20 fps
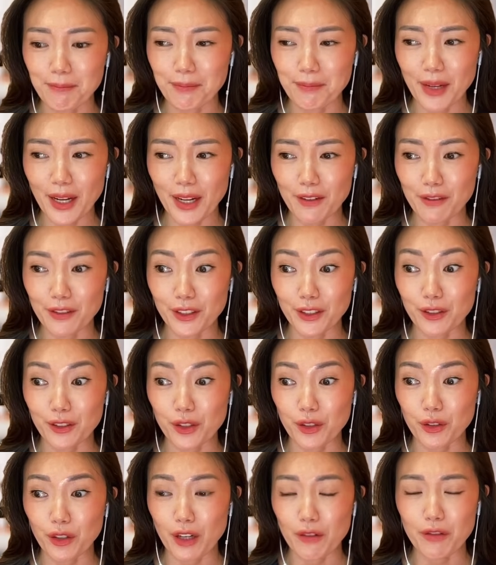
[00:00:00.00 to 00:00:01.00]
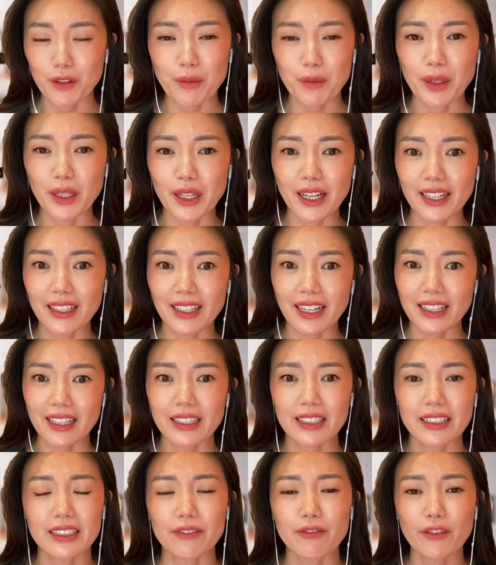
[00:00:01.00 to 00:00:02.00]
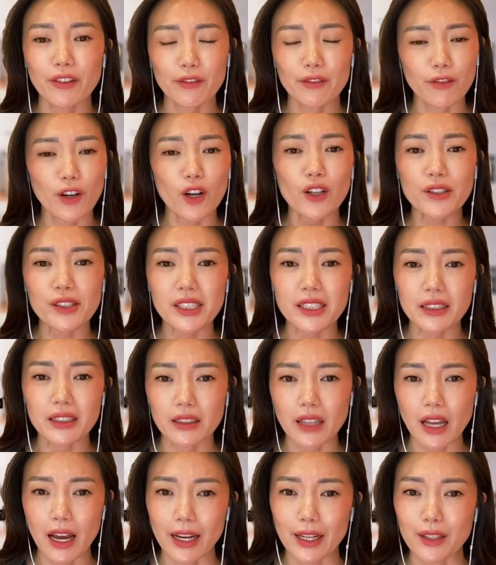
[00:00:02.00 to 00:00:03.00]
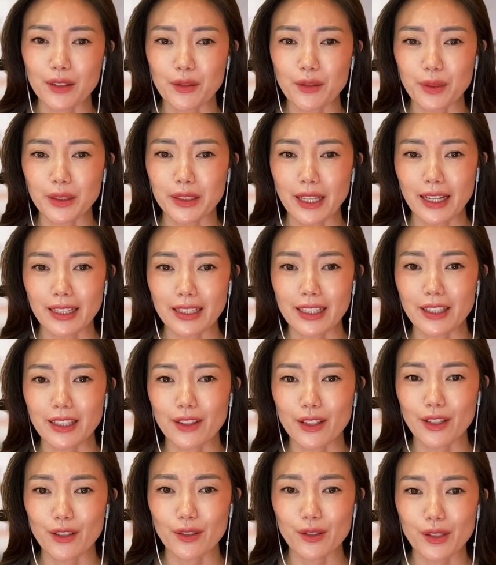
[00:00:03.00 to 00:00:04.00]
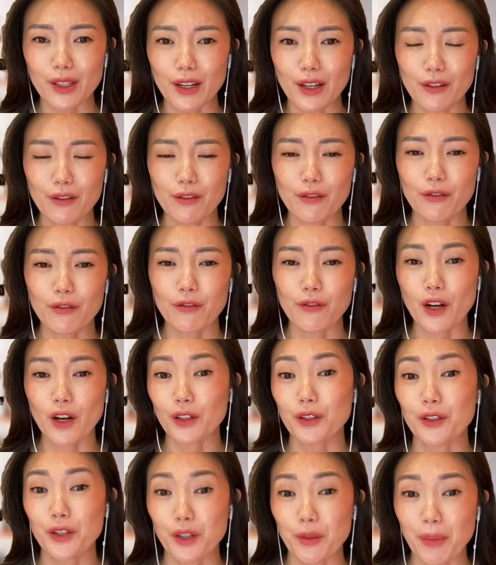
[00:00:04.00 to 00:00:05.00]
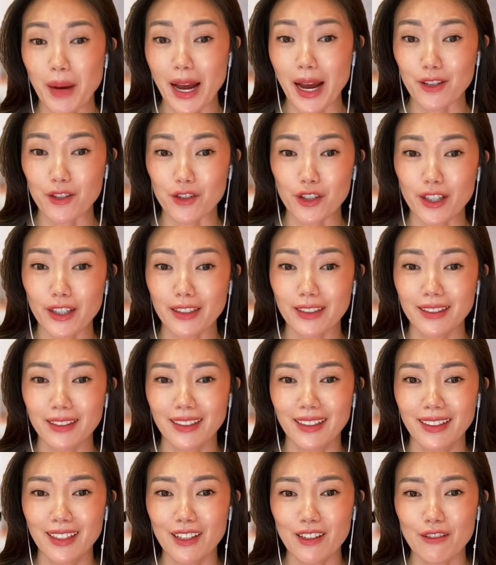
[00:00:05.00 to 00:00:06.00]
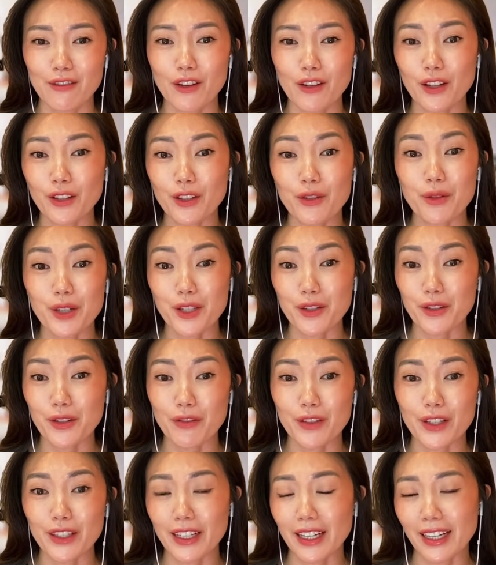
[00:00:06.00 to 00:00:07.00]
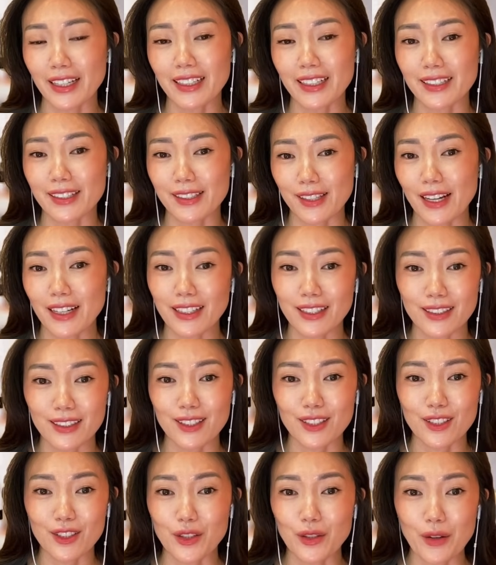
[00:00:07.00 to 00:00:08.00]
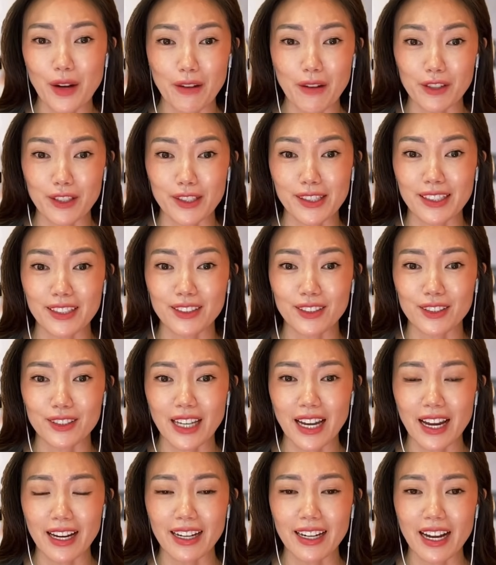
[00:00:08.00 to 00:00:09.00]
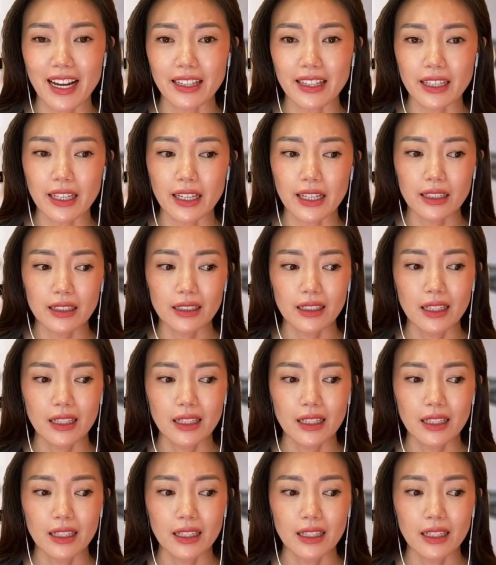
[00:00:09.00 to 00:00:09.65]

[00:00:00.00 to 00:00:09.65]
I feel so grateful, but it falls in line with that ethos of follow your passion, follow what you feel, get excited to do every single day. And then